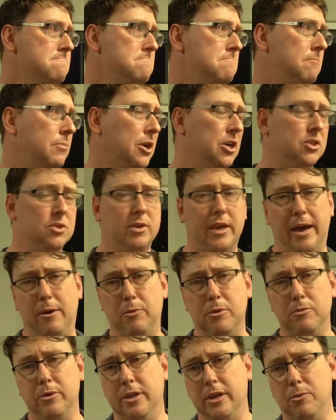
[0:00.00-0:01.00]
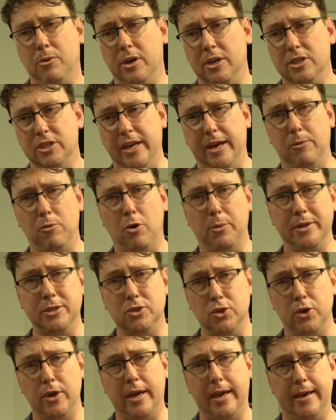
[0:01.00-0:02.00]
Because we really want to share what we
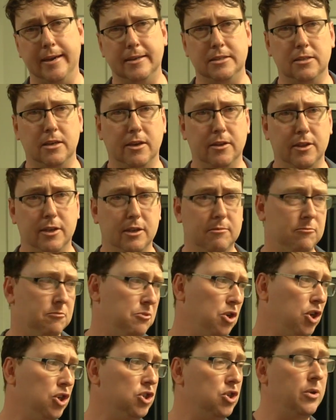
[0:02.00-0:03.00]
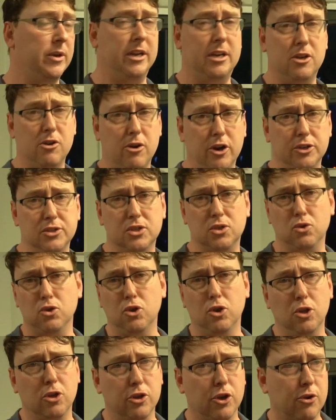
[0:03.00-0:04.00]
do here so that you could do it in your own
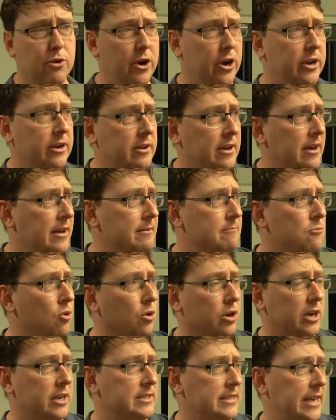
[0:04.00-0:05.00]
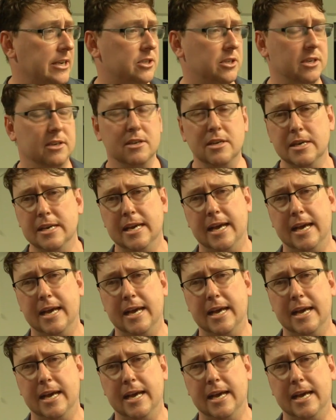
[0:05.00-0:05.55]
school or your own organisation.